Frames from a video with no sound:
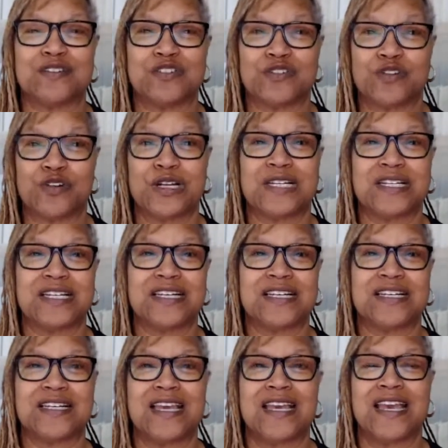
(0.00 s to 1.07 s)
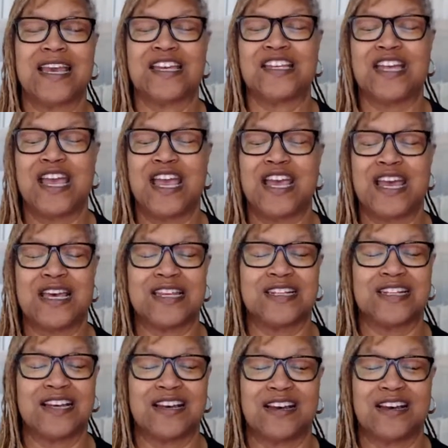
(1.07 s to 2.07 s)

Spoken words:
trending, and